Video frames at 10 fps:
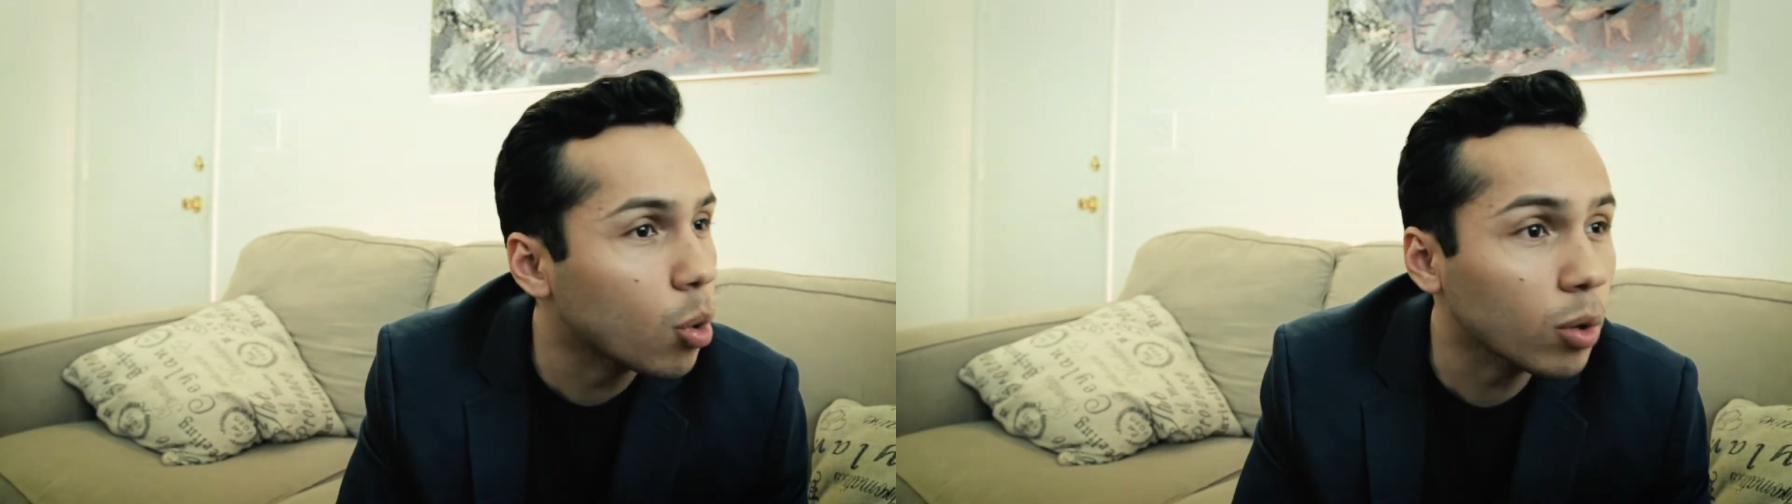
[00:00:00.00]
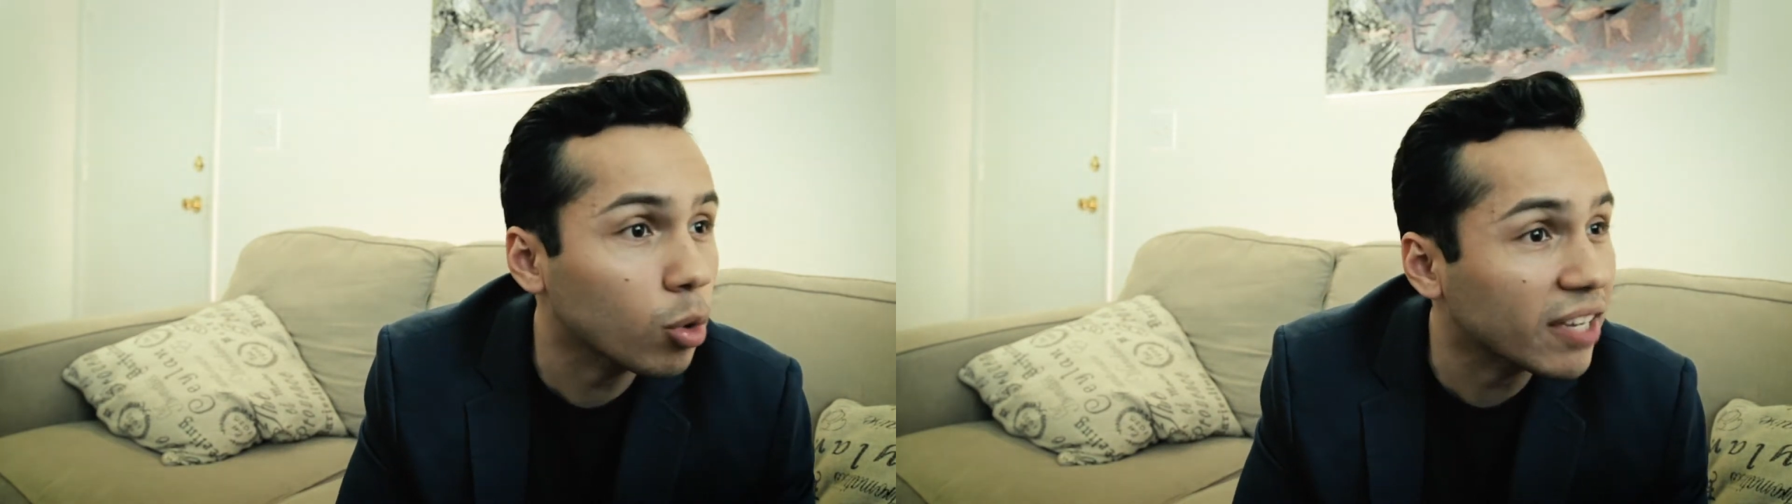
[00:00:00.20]

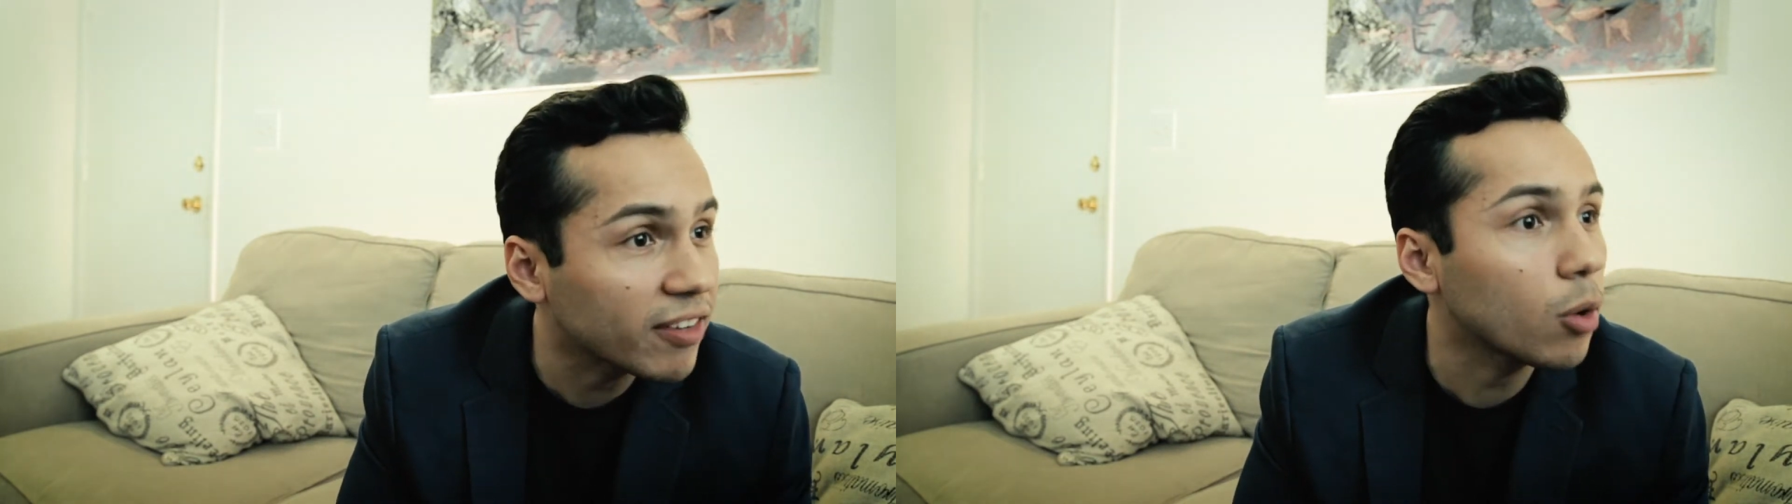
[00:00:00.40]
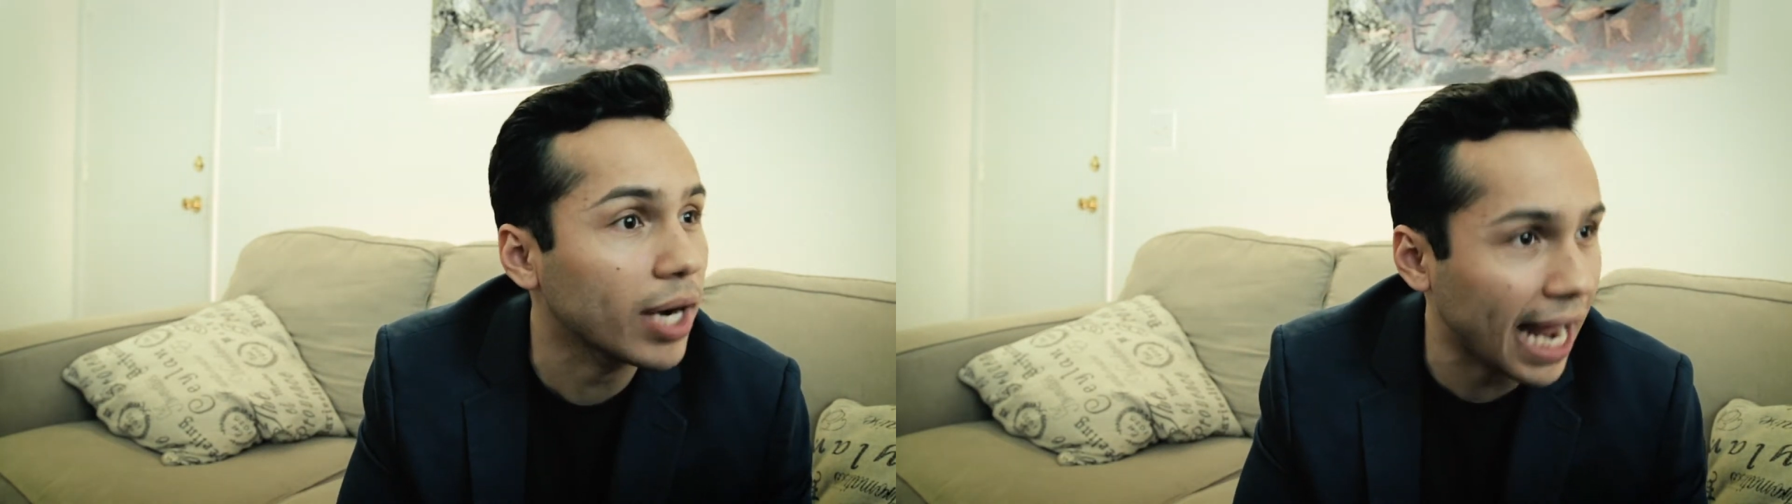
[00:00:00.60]
one will
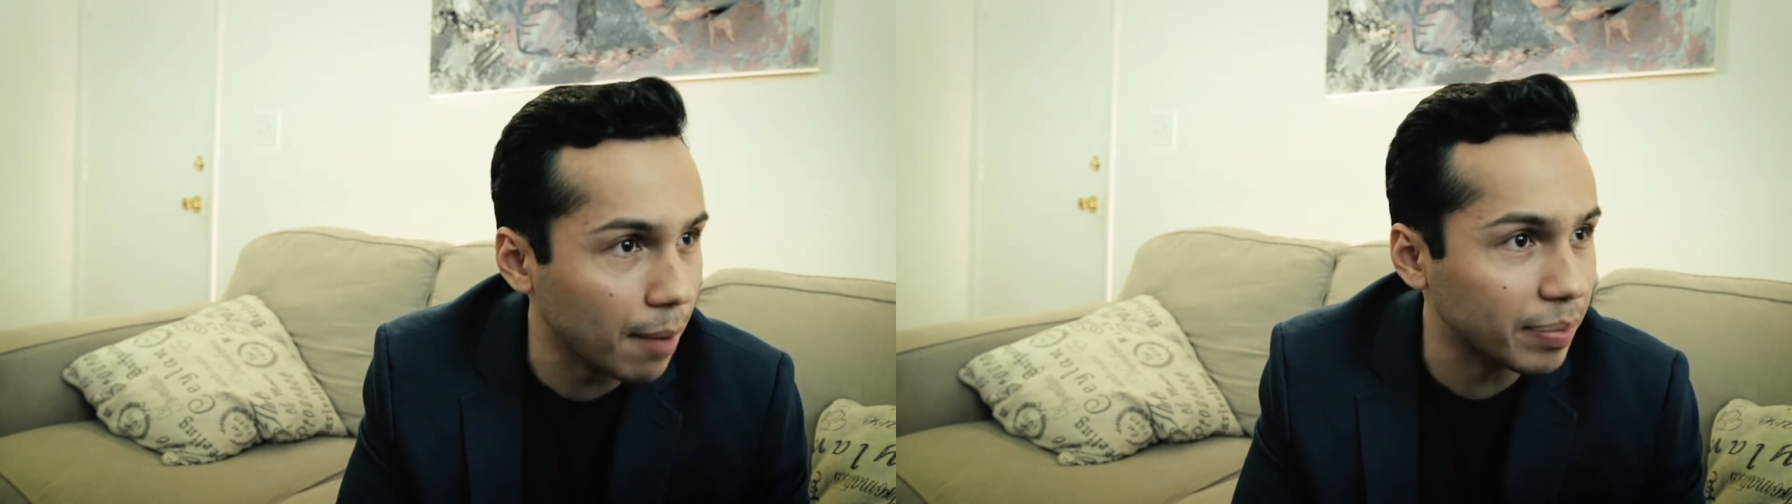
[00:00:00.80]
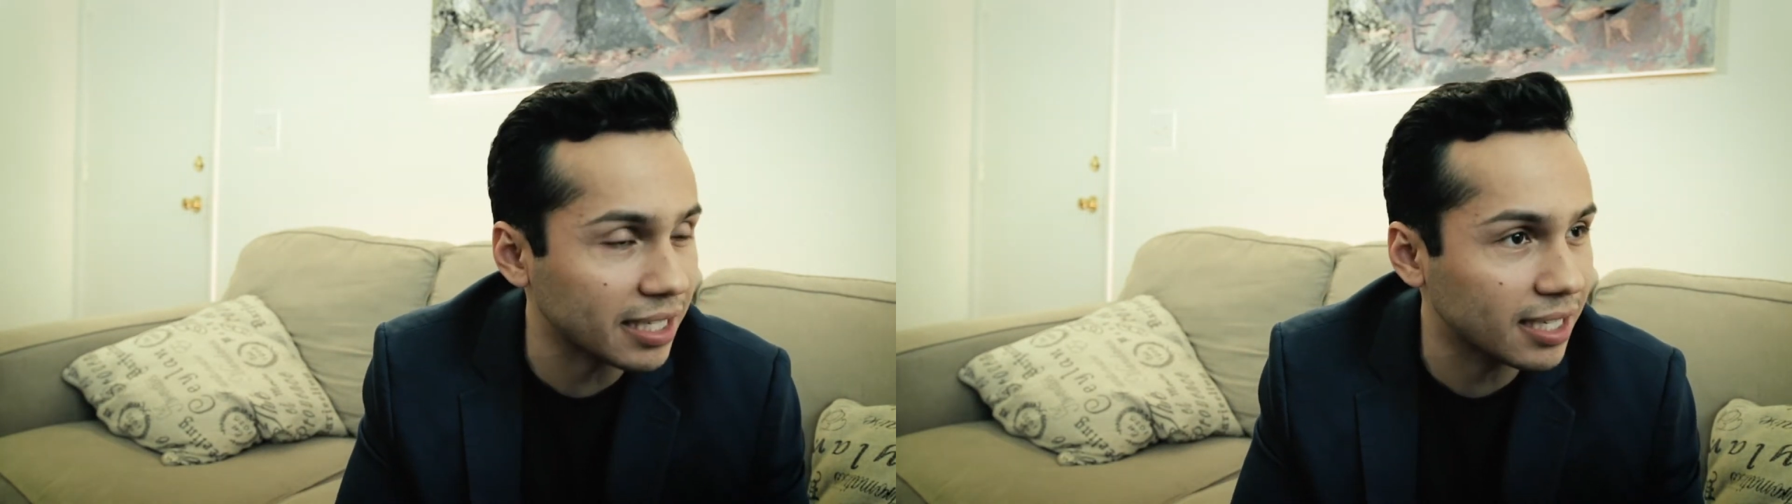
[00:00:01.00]
even know what
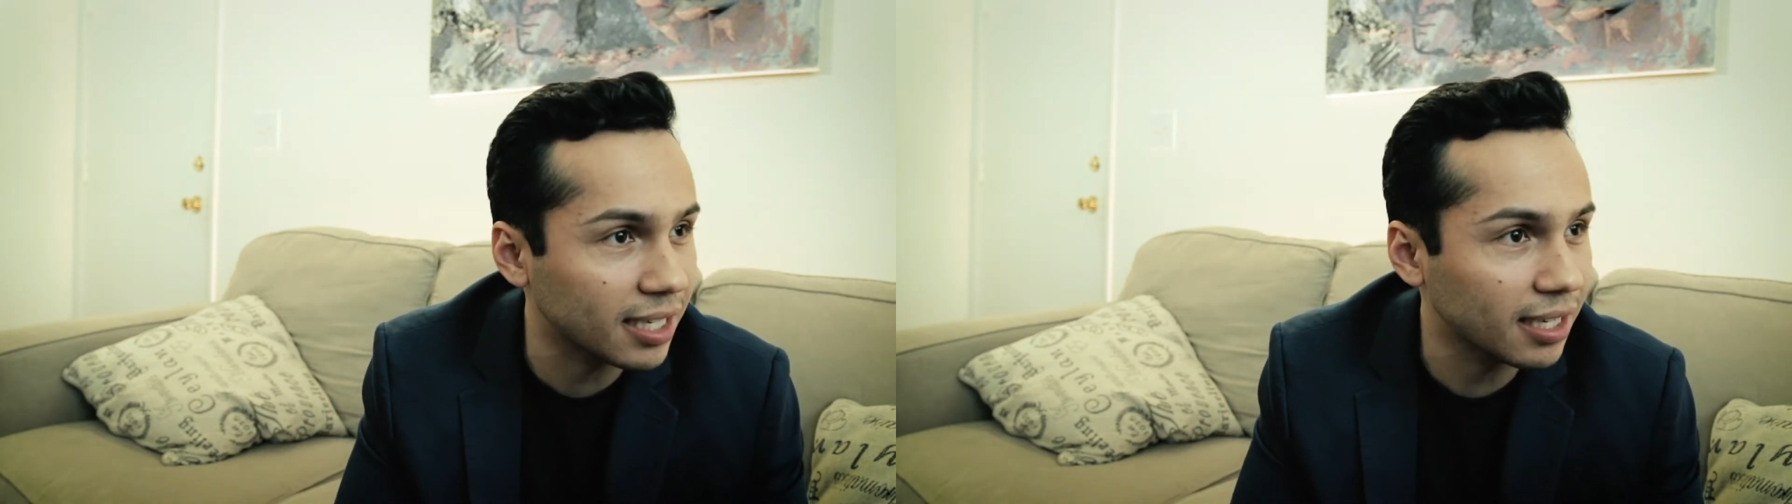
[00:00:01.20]
happened.